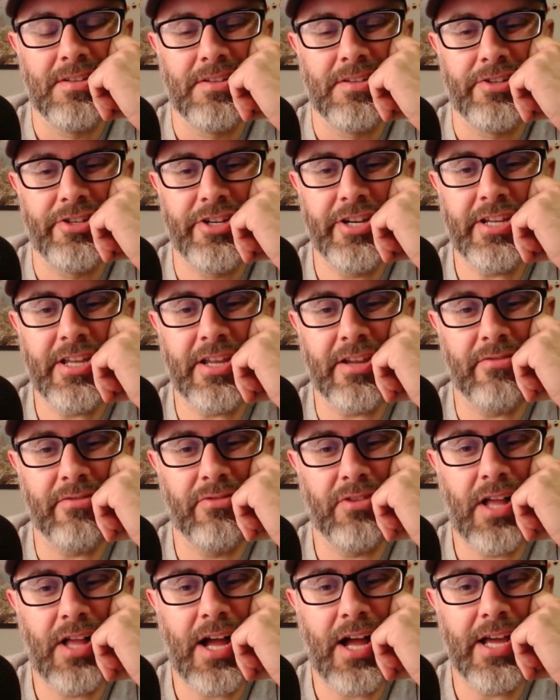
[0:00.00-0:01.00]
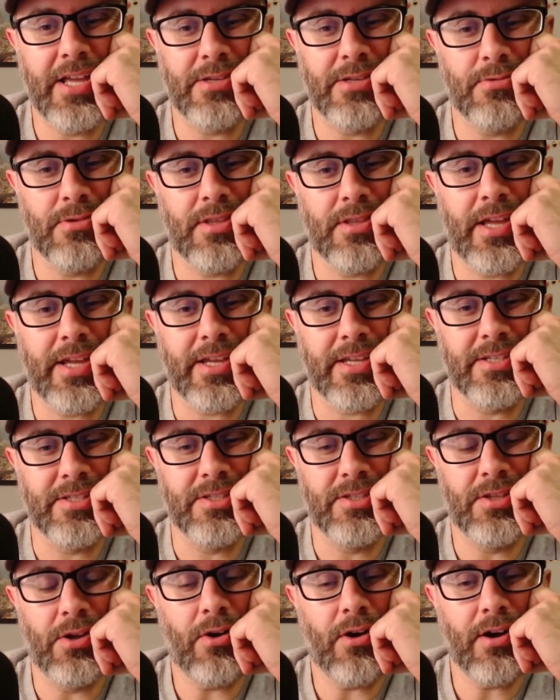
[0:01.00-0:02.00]
jigging flies with like his
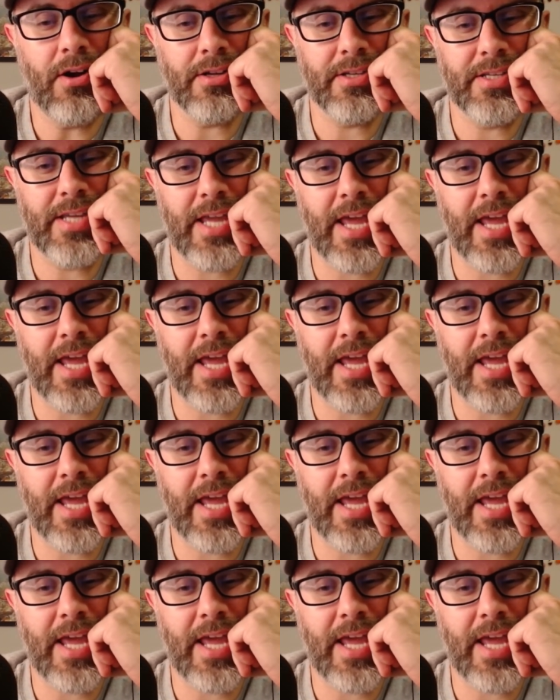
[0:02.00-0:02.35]
dog's